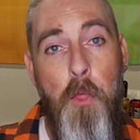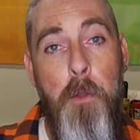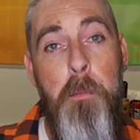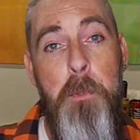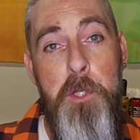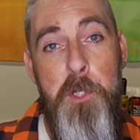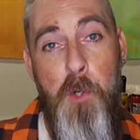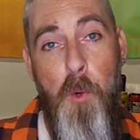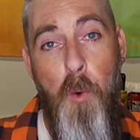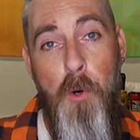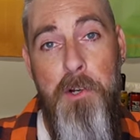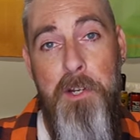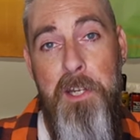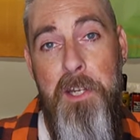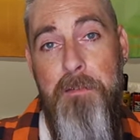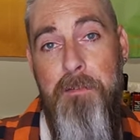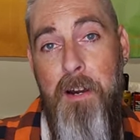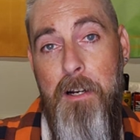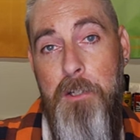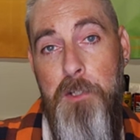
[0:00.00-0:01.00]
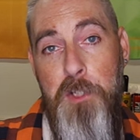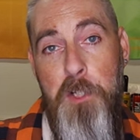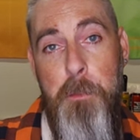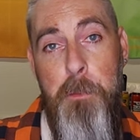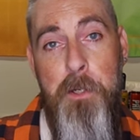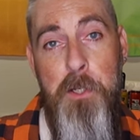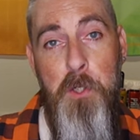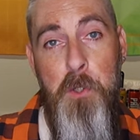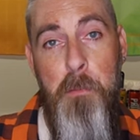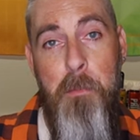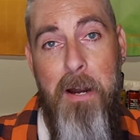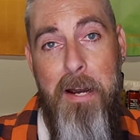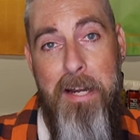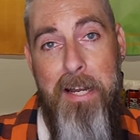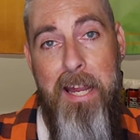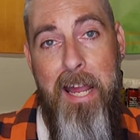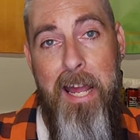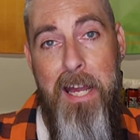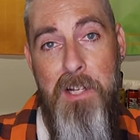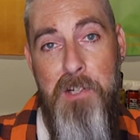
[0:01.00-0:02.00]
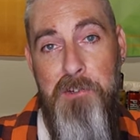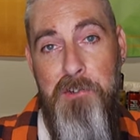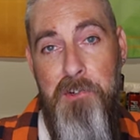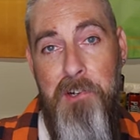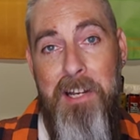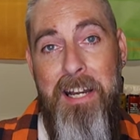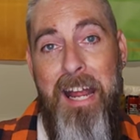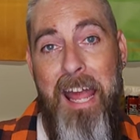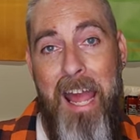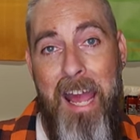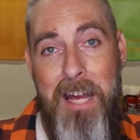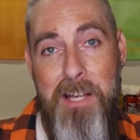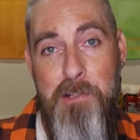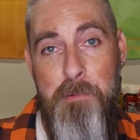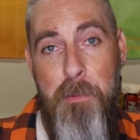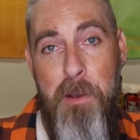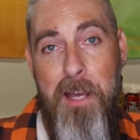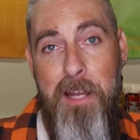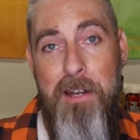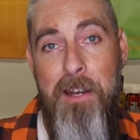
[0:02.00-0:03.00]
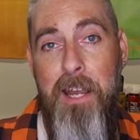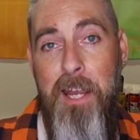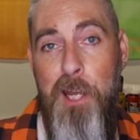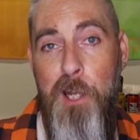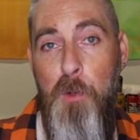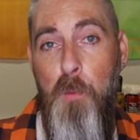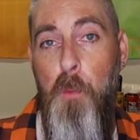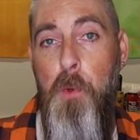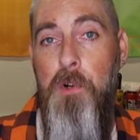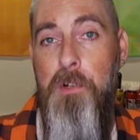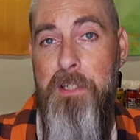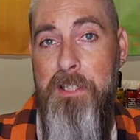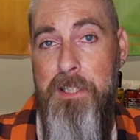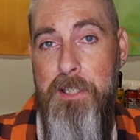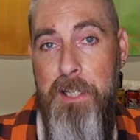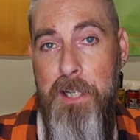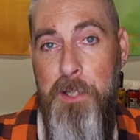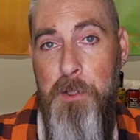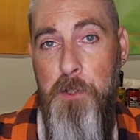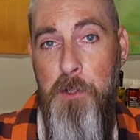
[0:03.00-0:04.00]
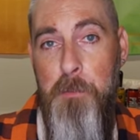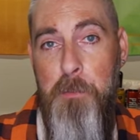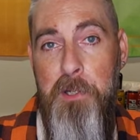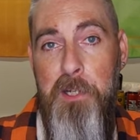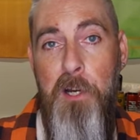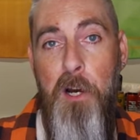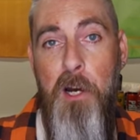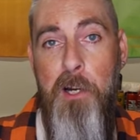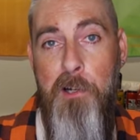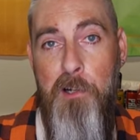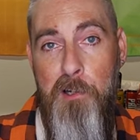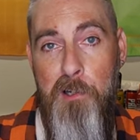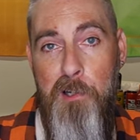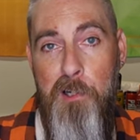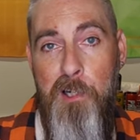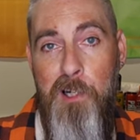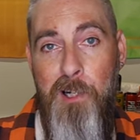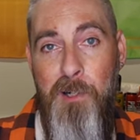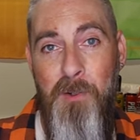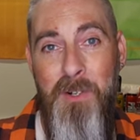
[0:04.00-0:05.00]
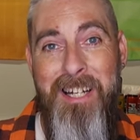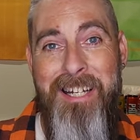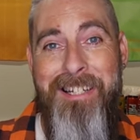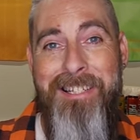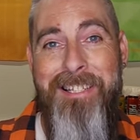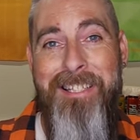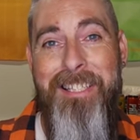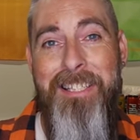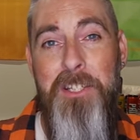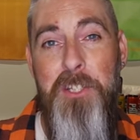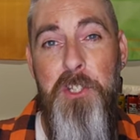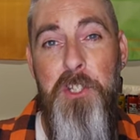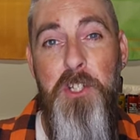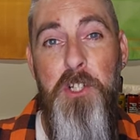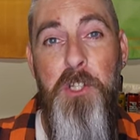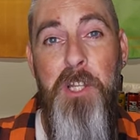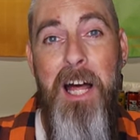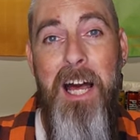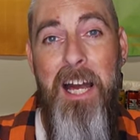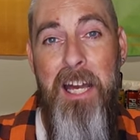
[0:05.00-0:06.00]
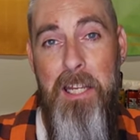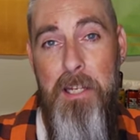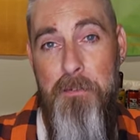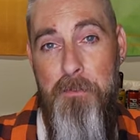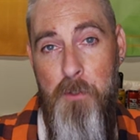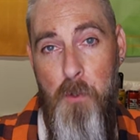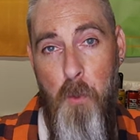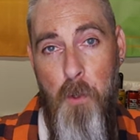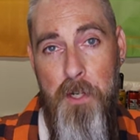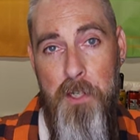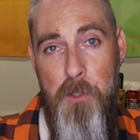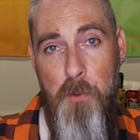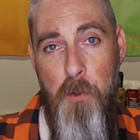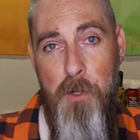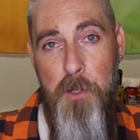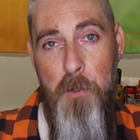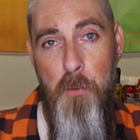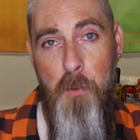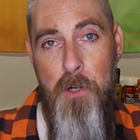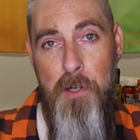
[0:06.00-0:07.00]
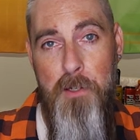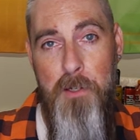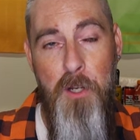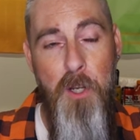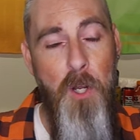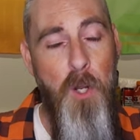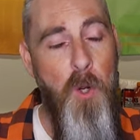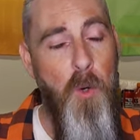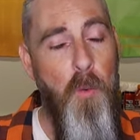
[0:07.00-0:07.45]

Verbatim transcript: The majority of our GPU mining hash rate has been and will continue to be on Ergo since July of 2021,